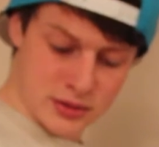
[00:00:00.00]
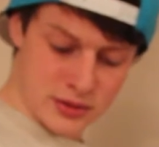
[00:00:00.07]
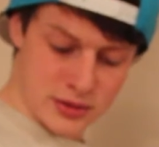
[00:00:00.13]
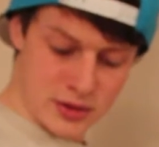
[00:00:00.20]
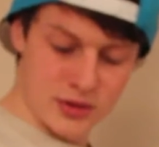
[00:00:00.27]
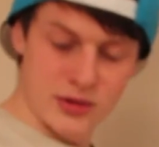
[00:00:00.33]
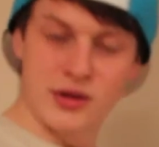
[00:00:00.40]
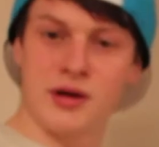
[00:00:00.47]

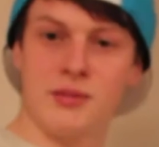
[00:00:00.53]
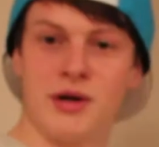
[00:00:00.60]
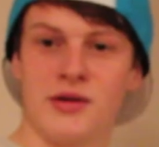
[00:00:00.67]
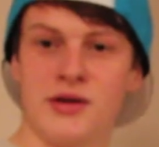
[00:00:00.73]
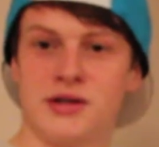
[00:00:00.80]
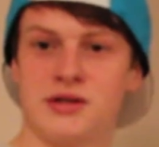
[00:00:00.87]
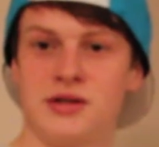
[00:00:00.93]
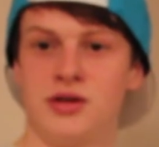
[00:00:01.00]
The good thing about
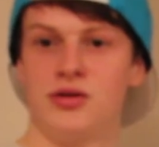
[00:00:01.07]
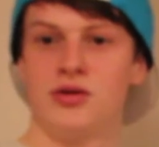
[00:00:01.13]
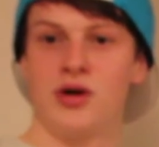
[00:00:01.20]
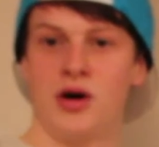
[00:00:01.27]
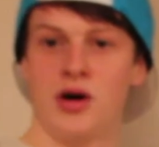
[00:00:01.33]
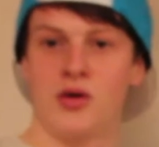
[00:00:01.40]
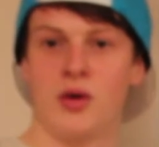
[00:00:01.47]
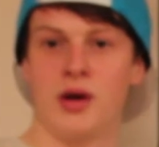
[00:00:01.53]
this that you
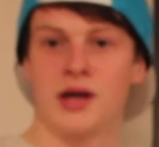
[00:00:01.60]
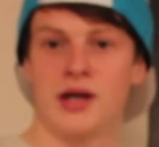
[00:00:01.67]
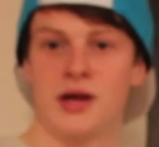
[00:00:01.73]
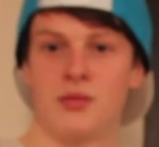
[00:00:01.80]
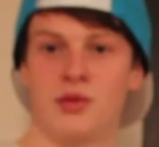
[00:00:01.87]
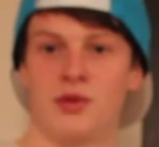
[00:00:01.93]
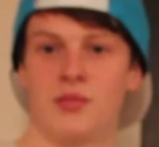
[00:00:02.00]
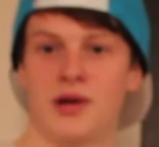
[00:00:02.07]
can't quite
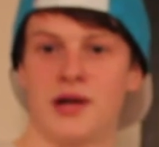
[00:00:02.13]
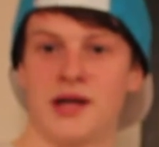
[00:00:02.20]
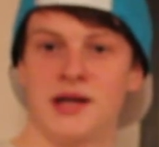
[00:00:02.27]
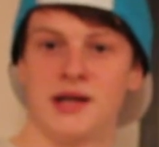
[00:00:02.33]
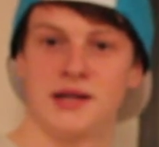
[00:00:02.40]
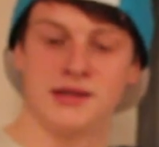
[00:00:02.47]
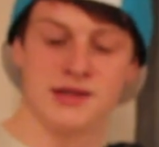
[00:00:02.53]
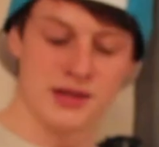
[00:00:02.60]
get with the
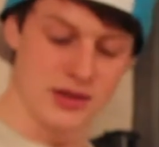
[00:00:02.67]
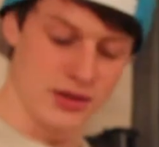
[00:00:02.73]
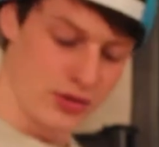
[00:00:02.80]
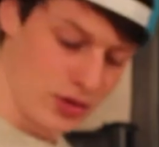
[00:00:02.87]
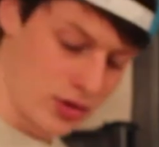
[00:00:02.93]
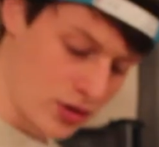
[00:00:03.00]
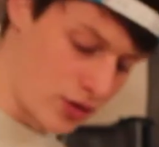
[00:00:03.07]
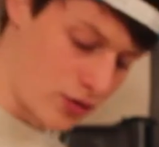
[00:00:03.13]
plate is that you
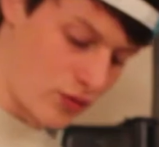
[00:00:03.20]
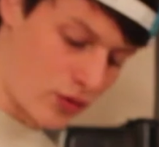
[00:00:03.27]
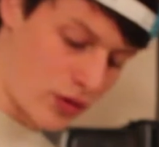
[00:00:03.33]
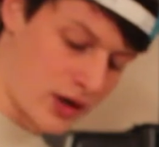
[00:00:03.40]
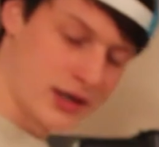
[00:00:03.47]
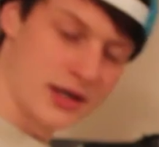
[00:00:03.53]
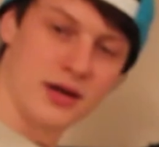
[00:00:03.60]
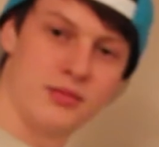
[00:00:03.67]
can go
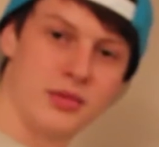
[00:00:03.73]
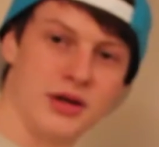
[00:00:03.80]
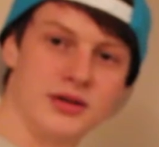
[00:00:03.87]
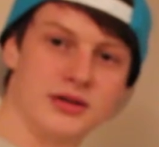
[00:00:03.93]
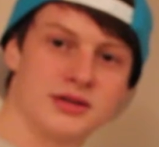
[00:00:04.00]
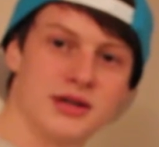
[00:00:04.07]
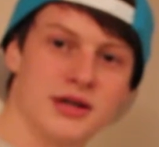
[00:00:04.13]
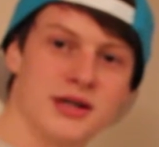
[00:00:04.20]
right down by
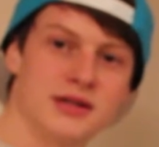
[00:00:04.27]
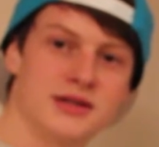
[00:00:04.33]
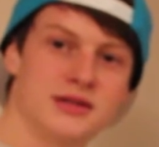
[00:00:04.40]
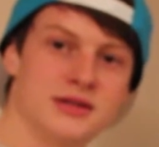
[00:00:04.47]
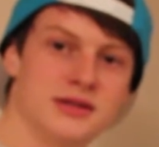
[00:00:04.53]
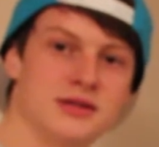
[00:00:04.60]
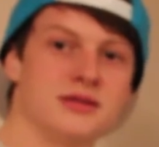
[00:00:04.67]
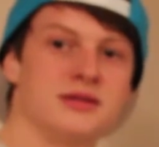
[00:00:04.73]
your
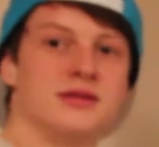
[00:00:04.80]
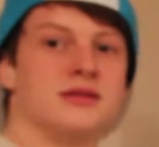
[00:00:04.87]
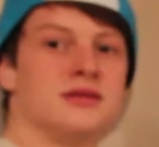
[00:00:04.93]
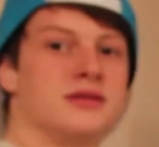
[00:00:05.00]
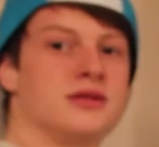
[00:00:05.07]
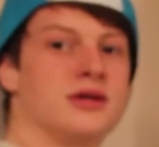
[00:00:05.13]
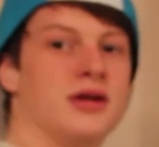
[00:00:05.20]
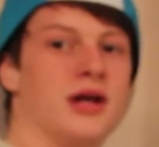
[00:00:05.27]
sides,
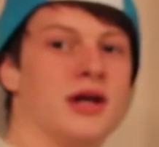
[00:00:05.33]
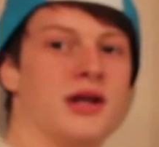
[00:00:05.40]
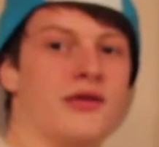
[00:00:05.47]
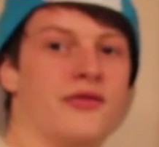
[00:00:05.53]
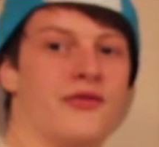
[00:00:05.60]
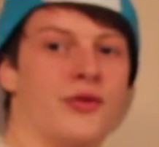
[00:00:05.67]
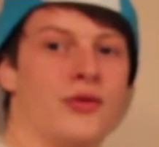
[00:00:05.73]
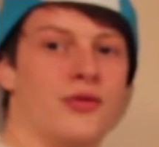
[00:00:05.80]
so you can get
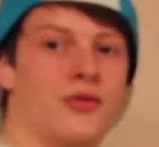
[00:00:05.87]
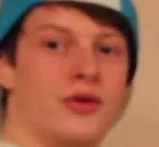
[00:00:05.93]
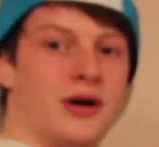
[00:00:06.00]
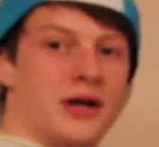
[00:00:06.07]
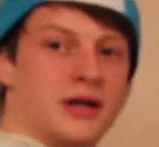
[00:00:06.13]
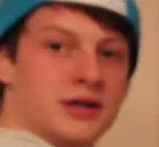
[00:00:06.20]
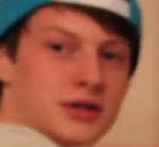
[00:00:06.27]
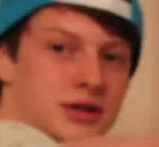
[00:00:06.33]
that full
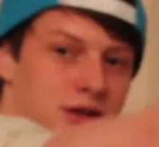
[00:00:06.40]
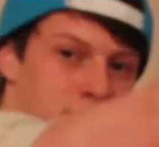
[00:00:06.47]
range